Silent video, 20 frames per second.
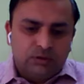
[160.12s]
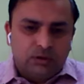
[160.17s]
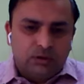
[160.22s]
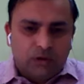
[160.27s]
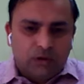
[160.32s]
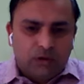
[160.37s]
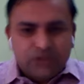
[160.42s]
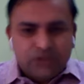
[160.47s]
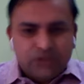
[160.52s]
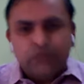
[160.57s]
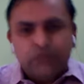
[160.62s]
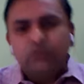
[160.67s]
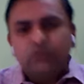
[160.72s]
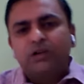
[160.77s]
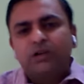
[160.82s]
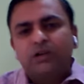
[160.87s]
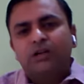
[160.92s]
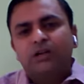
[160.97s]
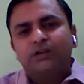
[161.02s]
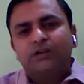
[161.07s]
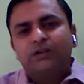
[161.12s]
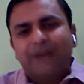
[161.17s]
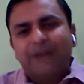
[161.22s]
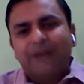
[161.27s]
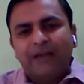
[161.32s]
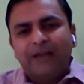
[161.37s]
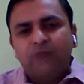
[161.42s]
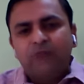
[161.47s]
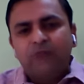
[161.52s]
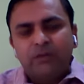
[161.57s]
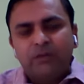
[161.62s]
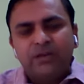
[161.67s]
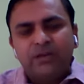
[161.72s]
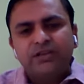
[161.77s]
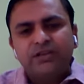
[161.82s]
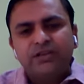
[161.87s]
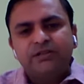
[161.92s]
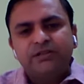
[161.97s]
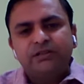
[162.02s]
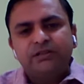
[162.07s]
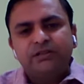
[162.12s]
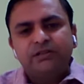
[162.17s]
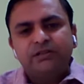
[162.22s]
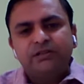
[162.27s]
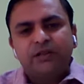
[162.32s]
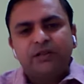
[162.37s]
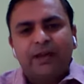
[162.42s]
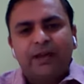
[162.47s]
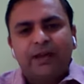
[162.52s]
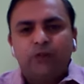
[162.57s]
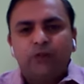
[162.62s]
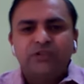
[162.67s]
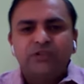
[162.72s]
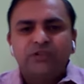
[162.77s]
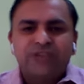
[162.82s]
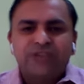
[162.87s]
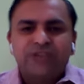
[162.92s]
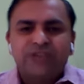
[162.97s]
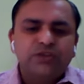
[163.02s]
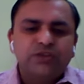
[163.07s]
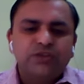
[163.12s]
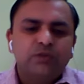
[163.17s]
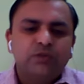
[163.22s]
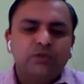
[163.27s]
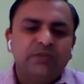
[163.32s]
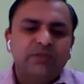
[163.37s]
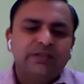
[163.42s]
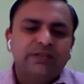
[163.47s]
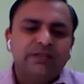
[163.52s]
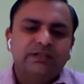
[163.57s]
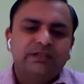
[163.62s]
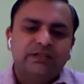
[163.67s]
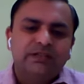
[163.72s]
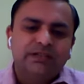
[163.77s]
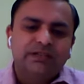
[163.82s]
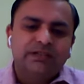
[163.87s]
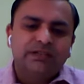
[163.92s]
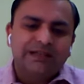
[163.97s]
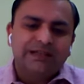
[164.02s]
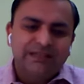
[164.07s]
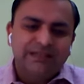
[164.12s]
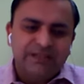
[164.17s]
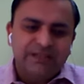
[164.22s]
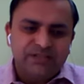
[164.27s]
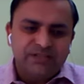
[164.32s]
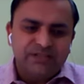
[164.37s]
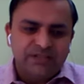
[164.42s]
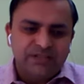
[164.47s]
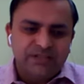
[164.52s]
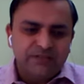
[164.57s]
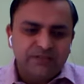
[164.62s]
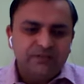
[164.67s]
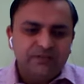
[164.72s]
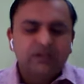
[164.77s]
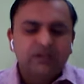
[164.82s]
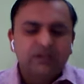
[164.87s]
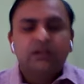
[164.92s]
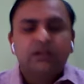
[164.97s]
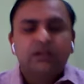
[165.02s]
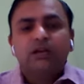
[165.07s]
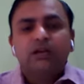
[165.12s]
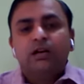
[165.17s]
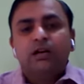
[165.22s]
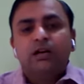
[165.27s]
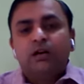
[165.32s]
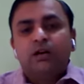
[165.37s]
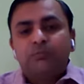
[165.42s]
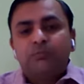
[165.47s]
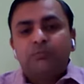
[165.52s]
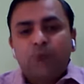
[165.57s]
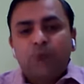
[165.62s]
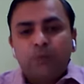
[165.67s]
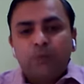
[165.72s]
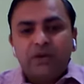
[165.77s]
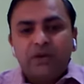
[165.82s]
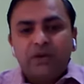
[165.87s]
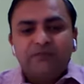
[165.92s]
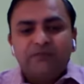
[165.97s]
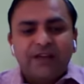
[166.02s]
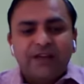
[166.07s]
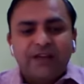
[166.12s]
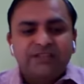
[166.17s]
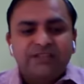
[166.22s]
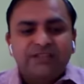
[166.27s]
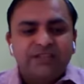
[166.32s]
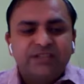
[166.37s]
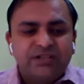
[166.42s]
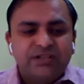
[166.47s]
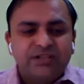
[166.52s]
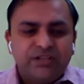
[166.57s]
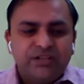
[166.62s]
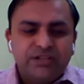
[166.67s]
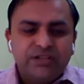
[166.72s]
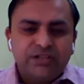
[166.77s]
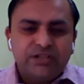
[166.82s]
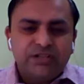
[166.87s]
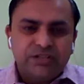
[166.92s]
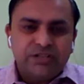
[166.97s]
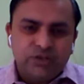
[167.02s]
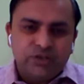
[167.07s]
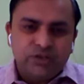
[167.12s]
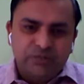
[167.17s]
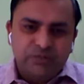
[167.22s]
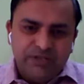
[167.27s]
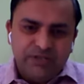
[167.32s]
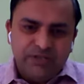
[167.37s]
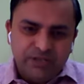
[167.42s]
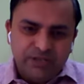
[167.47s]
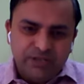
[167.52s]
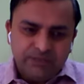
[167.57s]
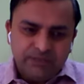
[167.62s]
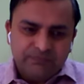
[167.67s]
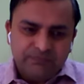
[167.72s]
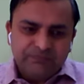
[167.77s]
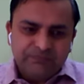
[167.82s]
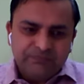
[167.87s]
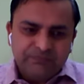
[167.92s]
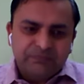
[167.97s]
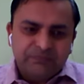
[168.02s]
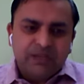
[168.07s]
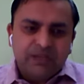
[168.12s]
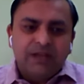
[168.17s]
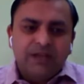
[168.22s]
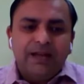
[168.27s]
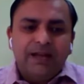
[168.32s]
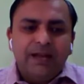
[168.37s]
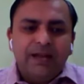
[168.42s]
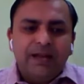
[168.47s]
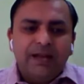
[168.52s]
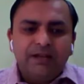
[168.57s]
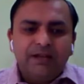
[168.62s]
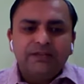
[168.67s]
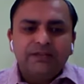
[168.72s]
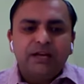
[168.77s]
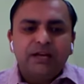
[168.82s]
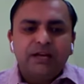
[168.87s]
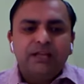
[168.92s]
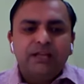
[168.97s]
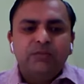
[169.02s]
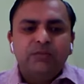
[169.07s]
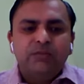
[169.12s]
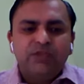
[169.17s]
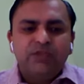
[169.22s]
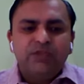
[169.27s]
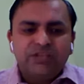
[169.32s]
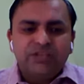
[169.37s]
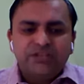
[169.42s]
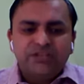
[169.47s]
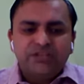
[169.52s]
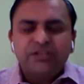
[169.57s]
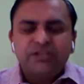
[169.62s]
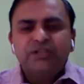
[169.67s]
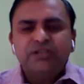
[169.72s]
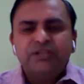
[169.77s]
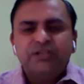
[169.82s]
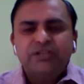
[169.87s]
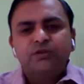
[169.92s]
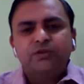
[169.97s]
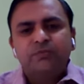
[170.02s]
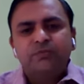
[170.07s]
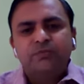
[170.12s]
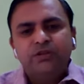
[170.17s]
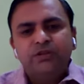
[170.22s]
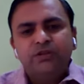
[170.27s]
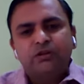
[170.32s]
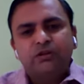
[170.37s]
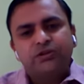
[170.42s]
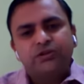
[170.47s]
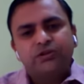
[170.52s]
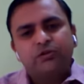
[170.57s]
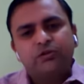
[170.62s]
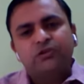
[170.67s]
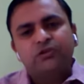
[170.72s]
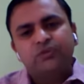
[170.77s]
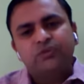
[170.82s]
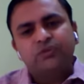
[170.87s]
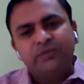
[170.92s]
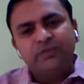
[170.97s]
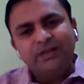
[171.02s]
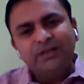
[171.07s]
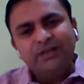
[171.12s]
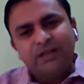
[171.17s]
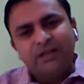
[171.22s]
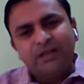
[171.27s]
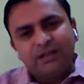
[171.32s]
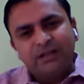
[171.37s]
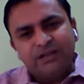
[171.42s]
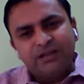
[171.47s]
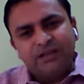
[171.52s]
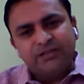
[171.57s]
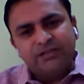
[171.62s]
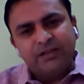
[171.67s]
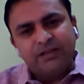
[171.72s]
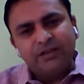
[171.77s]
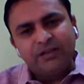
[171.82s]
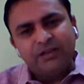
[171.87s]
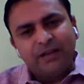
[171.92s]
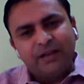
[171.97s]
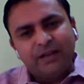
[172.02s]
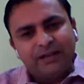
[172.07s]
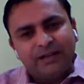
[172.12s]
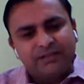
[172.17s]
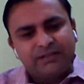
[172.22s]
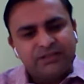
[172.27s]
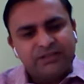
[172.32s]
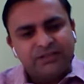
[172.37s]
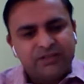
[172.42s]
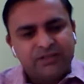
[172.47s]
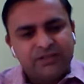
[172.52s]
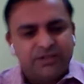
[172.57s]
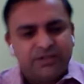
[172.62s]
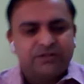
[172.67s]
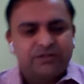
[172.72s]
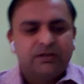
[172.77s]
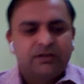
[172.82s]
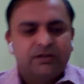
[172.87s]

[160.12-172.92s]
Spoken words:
Also, the environment around the child should be clean and safe. Proper vaccination should be done, and the immunization should also be considered at this stage.